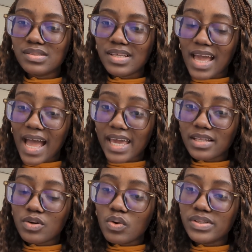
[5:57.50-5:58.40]

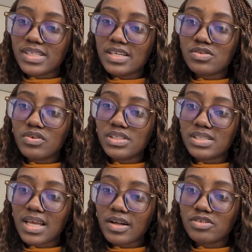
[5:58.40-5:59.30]
guide contains not
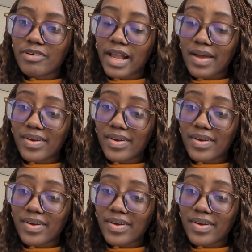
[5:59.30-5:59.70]
just how to write cover